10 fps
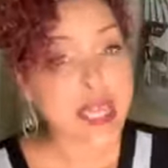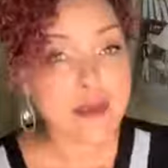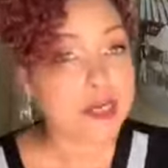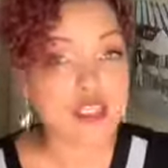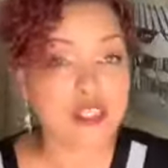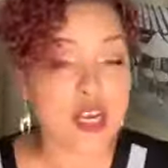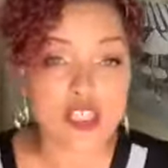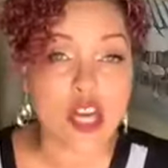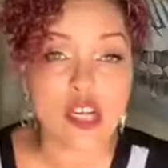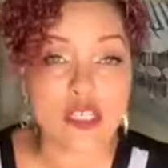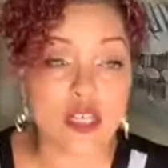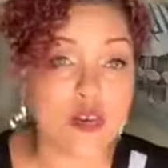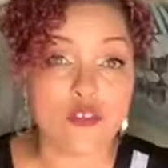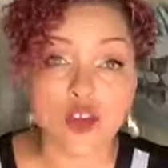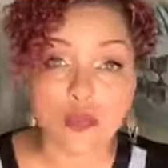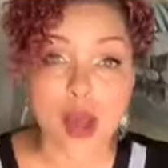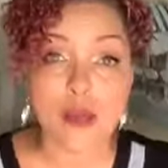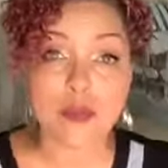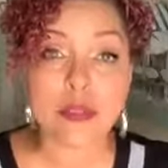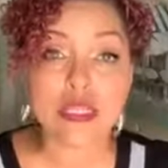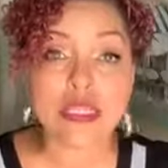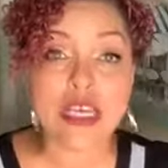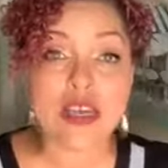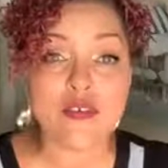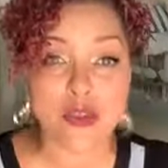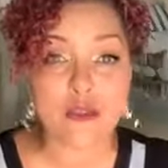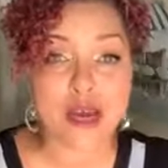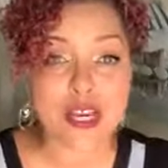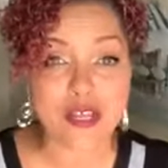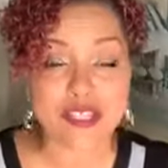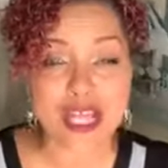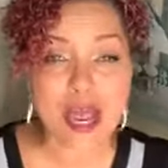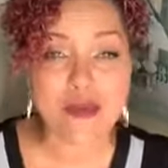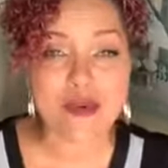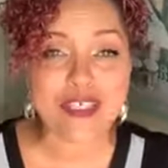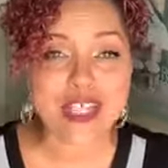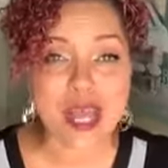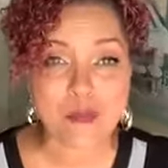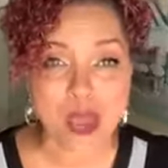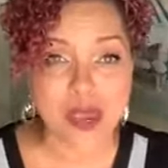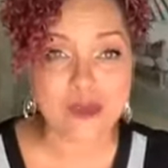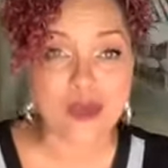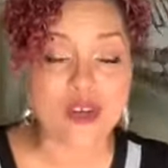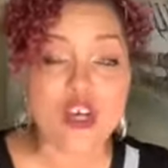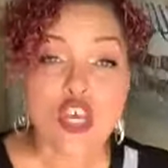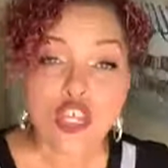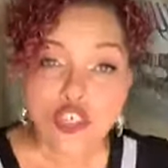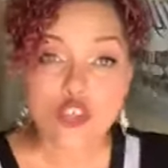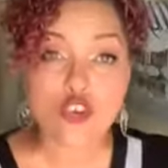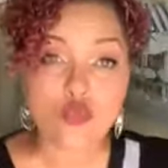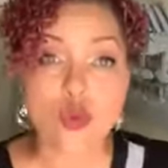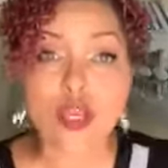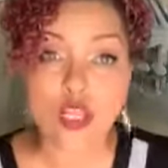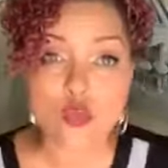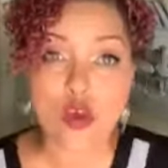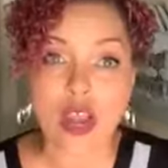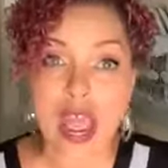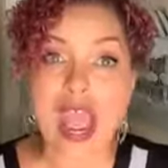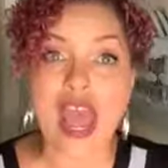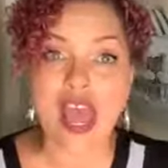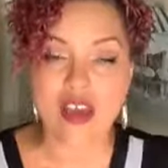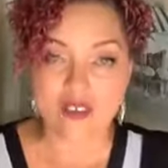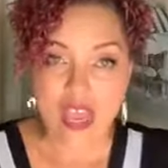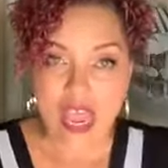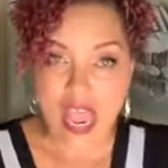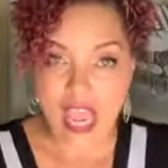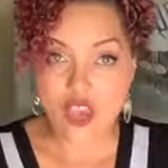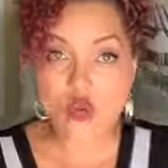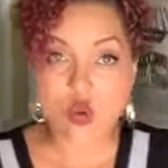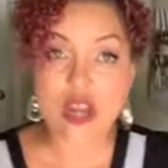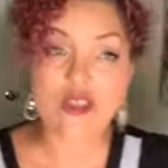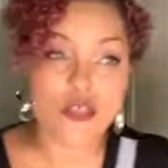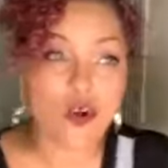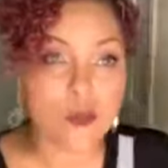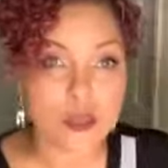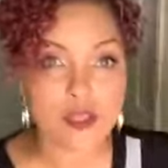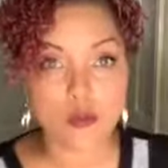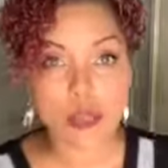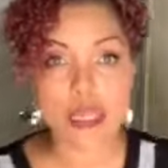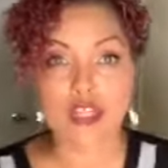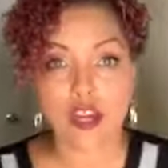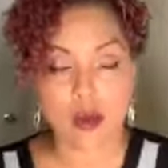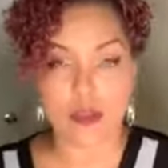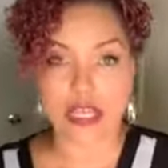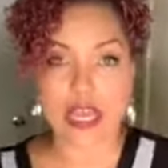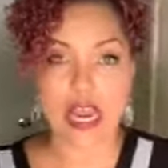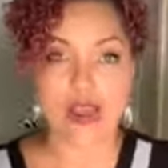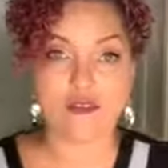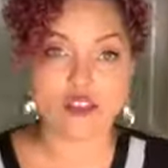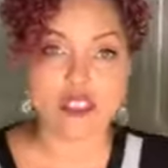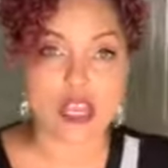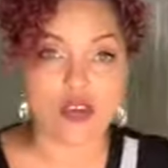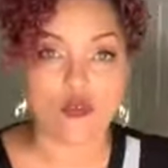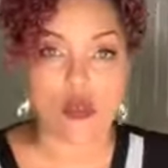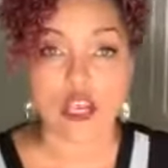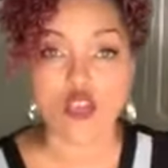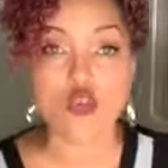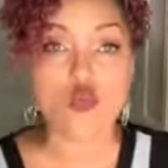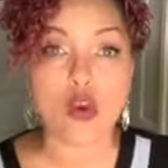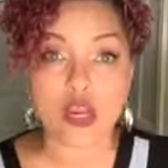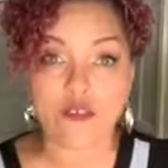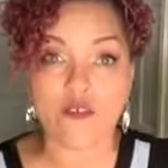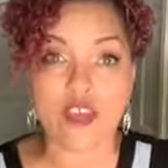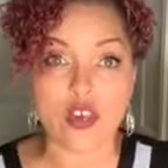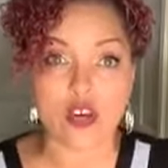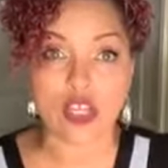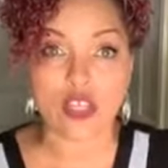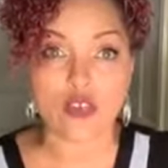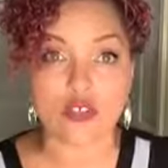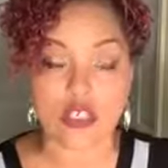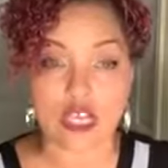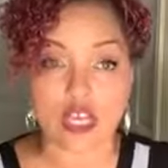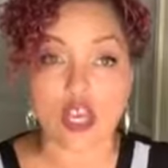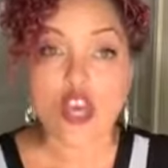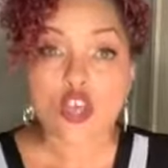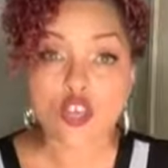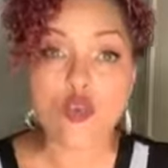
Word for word: Then that means you're not charging enough. You're probably leaving money on the table. What's up, April? So you really want to have, you want to throw up a little bit in the garbage can after you say your rate. You want to feel a little sick.